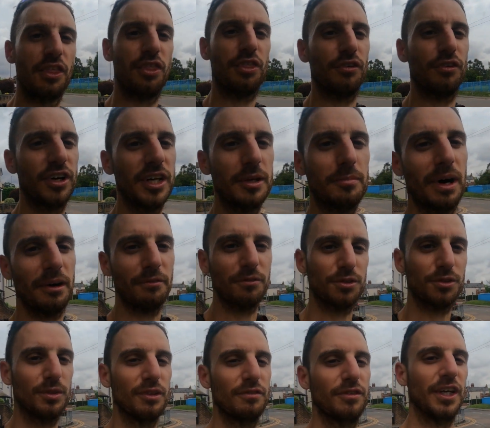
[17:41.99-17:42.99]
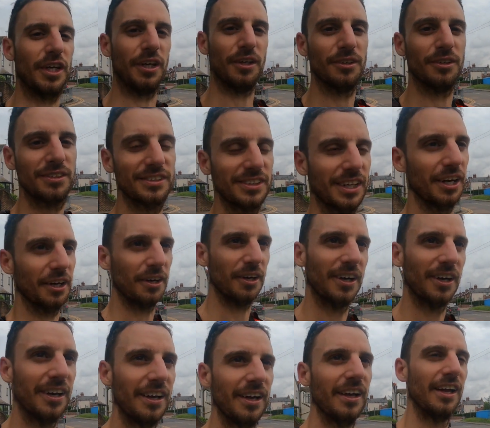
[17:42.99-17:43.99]
3 months with you. So
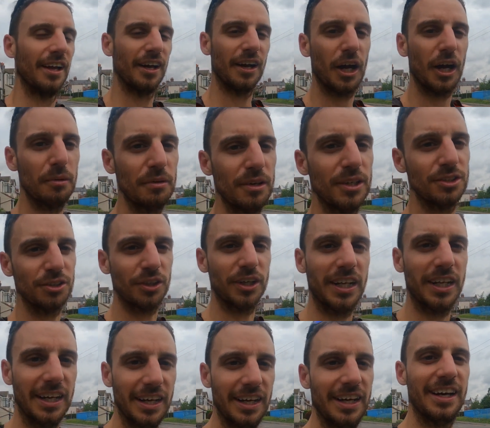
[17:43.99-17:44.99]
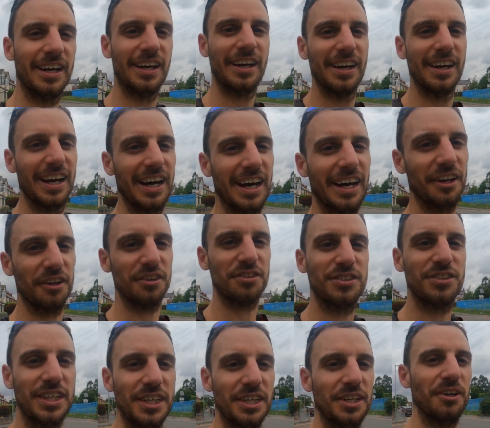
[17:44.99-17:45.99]
hope you enjoyed it, and I'll
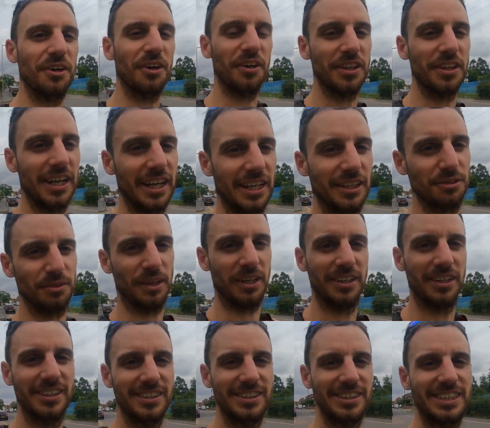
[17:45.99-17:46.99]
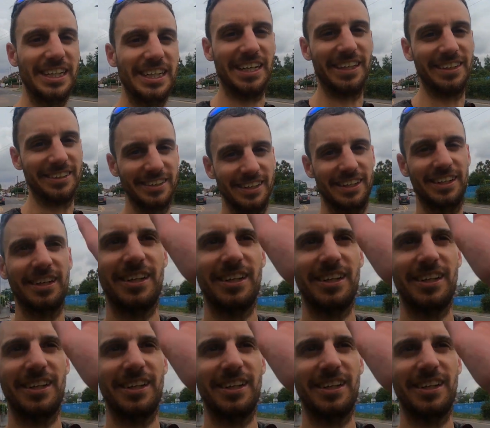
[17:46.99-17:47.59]
see you on the next one. Cheers.